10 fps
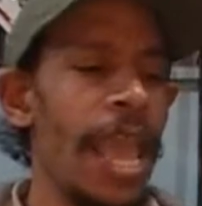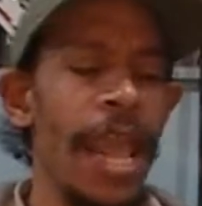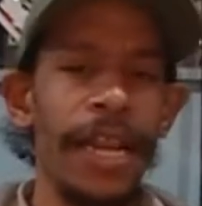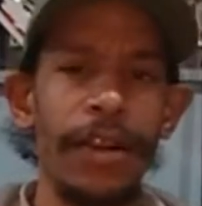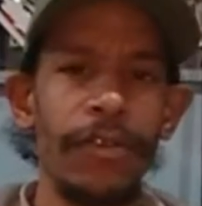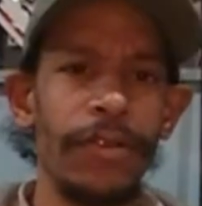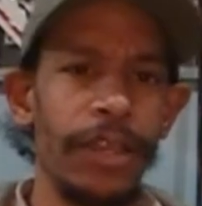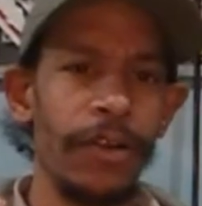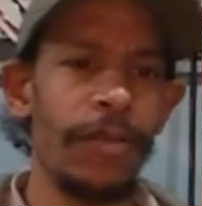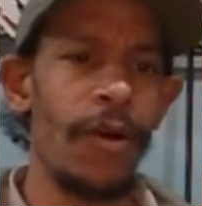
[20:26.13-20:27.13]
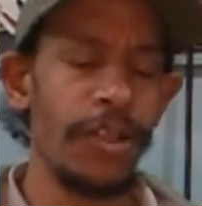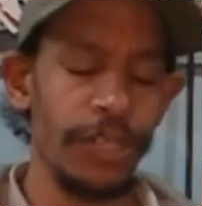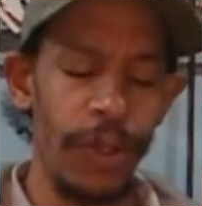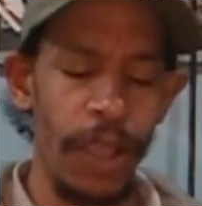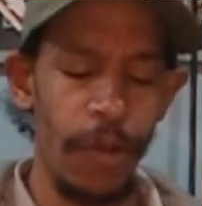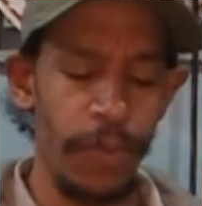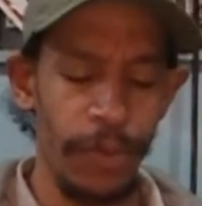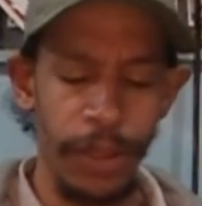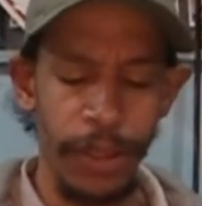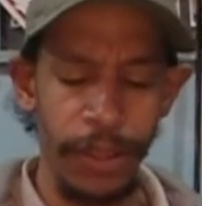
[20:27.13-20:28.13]
and it'll also help
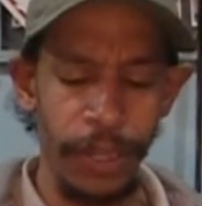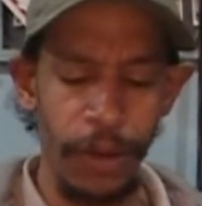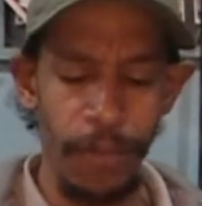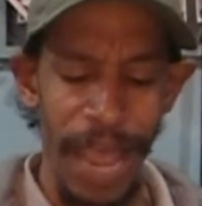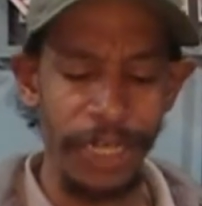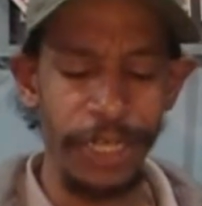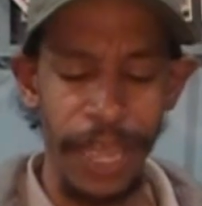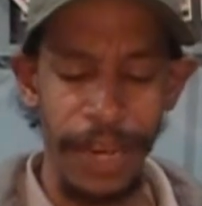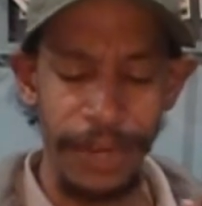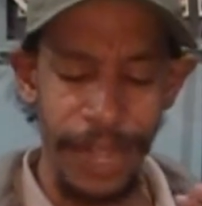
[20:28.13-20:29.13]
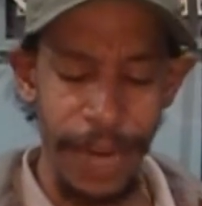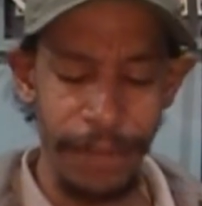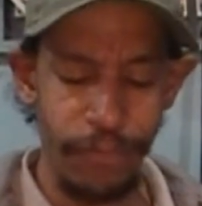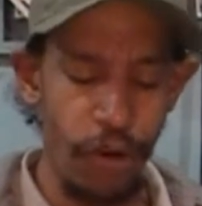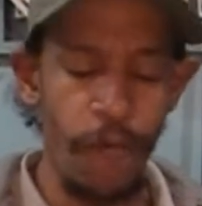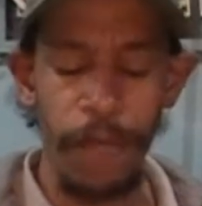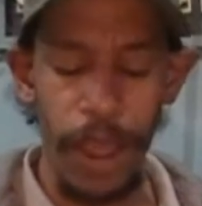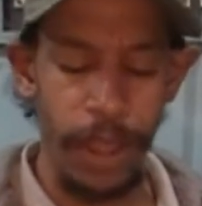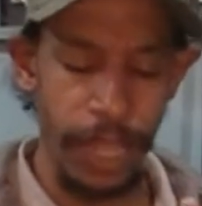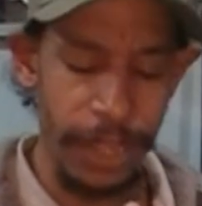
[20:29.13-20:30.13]
match that profile